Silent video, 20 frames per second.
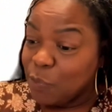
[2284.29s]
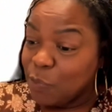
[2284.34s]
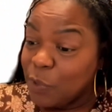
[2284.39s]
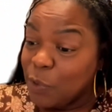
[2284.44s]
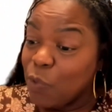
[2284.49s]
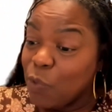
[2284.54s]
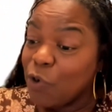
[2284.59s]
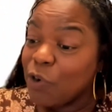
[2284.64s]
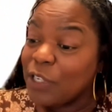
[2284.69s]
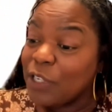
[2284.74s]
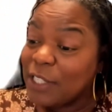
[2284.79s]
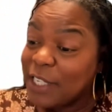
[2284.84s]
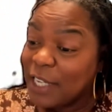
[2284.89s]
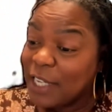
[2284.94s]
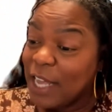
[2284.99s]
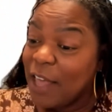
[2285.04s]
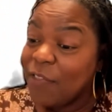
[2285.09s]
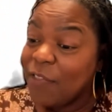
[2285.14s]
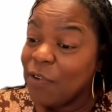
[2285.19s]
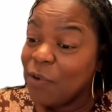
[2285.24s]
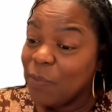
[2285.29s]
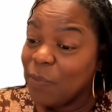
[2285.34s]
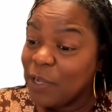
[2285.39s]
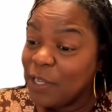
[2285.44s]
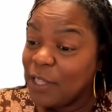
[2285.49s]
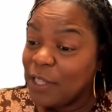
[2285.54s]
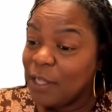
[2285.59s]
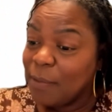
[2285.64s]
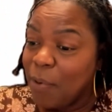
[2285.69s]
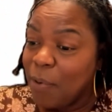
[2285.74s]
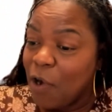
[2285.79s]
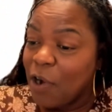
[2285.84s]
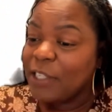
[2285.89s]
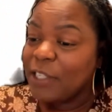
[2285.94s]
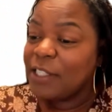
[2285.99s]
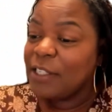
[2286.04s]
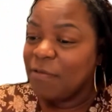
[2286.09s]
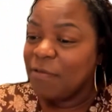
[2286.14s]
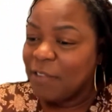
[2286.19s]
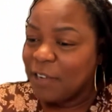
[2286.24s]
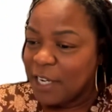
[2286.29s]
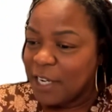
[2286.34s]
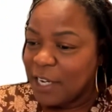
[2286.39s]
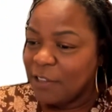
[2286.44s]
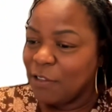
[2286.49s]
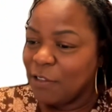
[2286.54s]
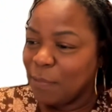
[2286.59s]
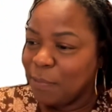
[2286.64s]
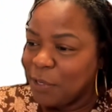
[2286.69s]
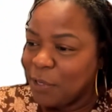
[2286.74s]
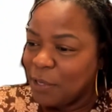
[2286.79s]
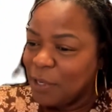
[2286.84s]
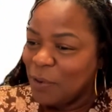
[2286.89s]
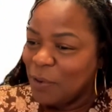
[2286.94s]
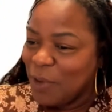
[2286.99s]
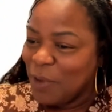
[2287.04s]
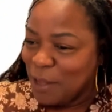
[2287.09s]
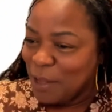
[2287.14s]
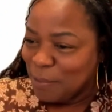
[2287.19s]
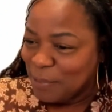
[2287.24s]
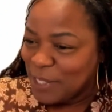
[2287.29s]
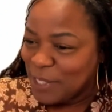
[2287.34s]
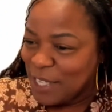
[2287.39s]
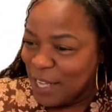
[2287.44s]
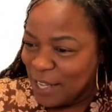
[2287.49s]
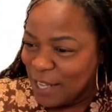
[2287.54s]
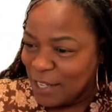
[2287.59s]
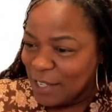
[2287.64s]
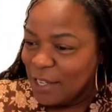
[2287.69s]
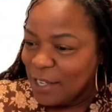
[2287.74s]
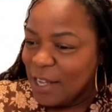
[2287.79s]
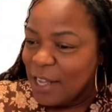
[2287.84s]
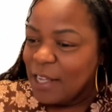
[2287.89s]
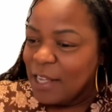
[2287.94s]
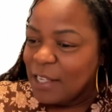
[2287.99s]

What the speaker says: we work together with the parts of philanthropy who comes in.